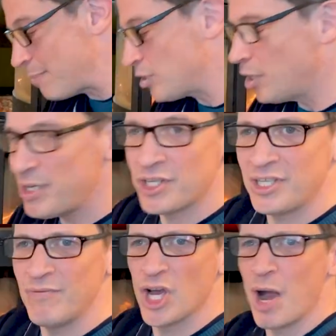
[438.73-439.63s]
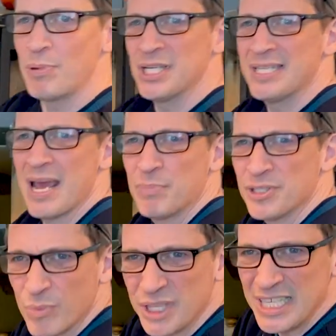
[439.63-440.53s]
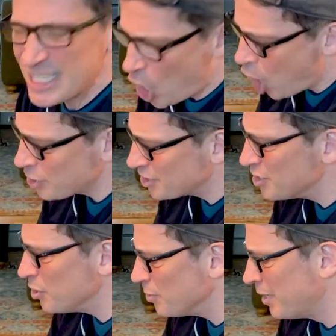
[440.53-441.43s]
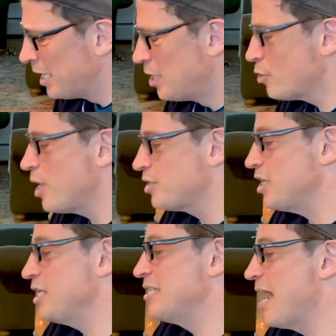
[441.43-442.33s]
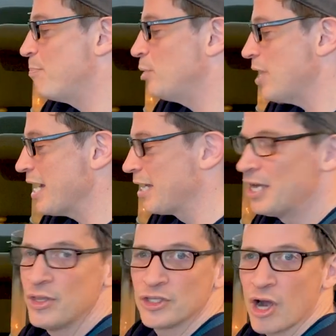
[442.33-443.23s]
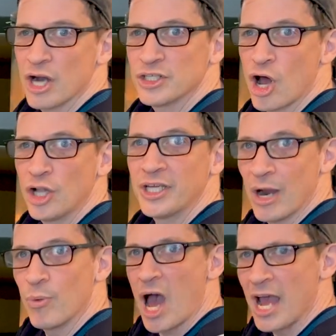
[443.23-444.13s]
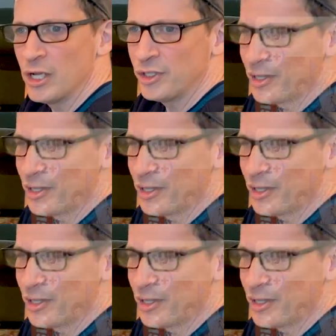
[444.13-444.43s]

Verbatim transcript: So let me just give you a couple examples of what these cards do. So here's an example. Like this card's called Get Riled.